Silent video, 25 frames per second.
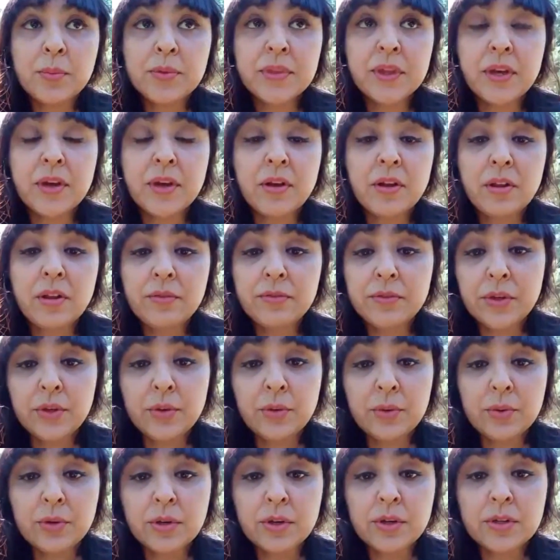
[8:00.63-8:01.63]
that all of
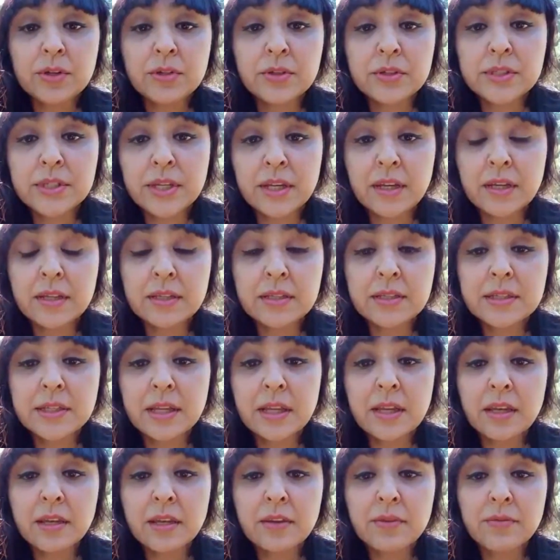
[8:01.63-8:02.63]
you are staying
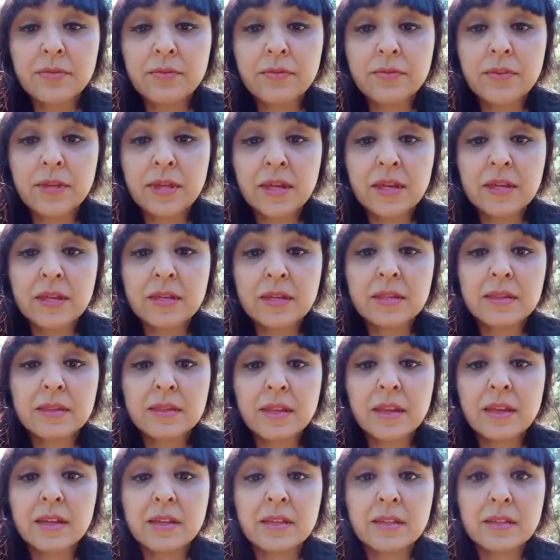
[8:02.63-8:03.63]
safe and
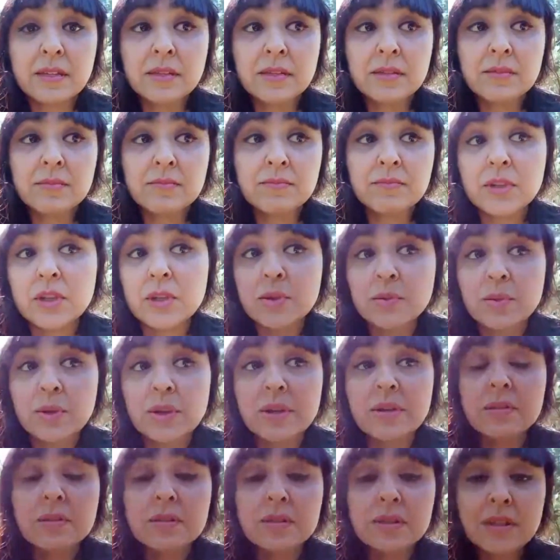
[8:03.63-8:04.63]
that you
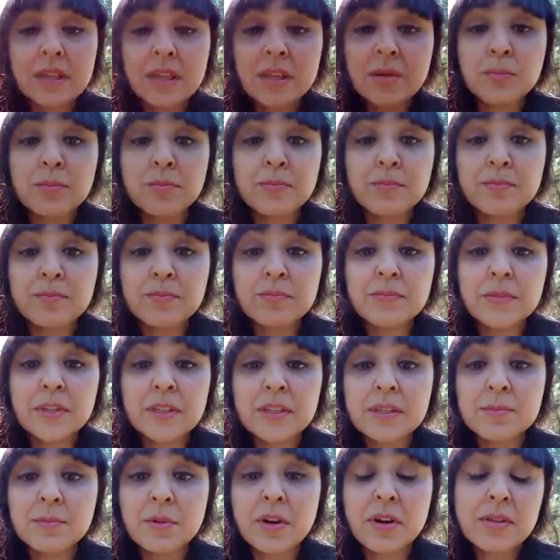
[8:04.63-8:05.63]
will escape
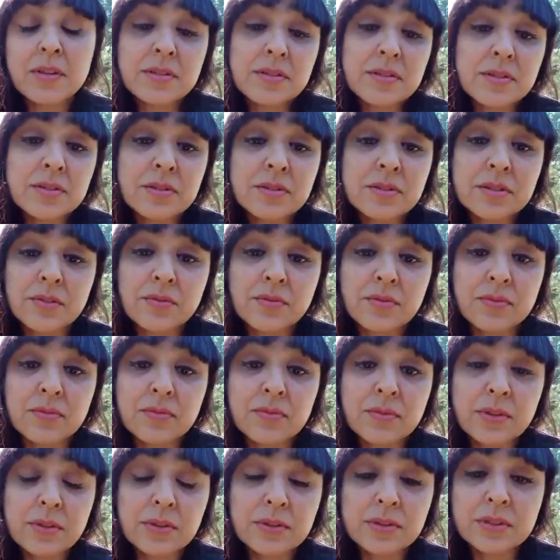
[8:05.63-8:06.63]
these monsters if
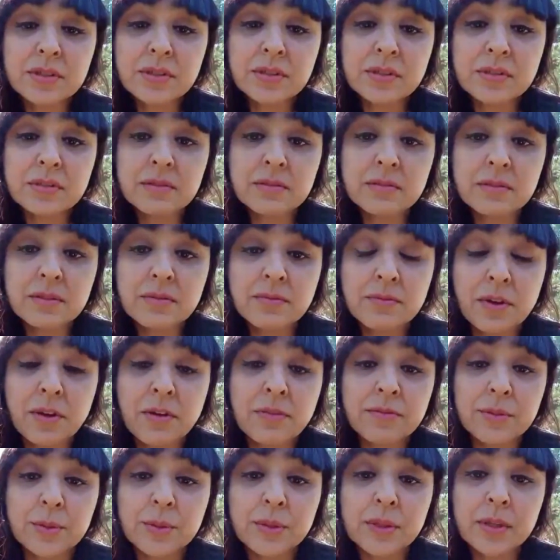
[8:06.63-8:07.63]
you're still
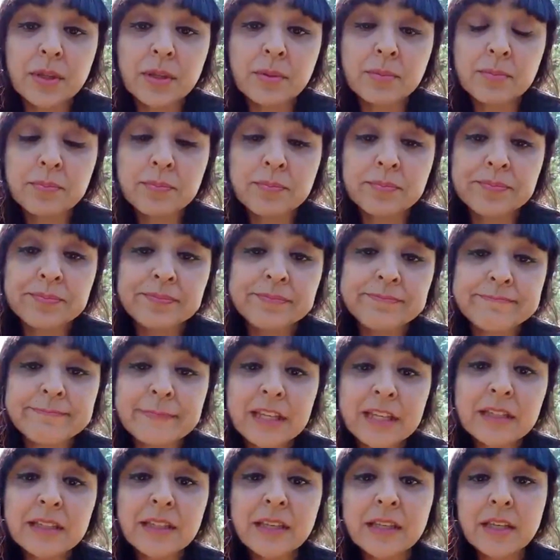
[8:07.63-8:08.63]
involved with them.
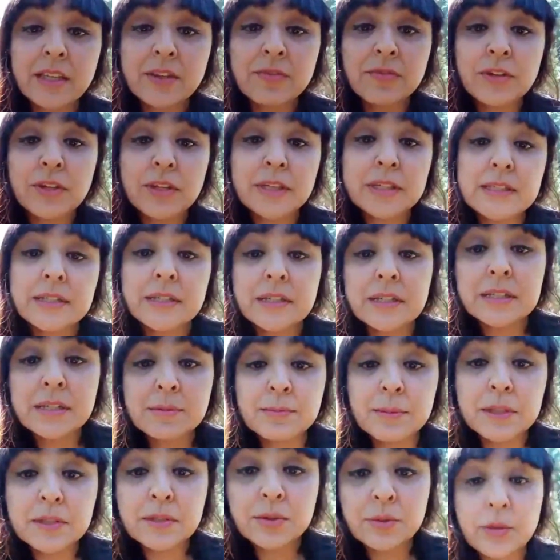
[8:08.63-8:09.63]
Thank you for listening
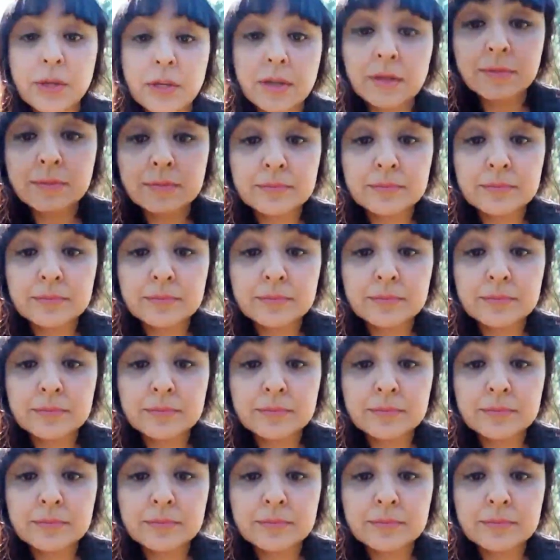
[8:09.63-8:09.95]
to my story.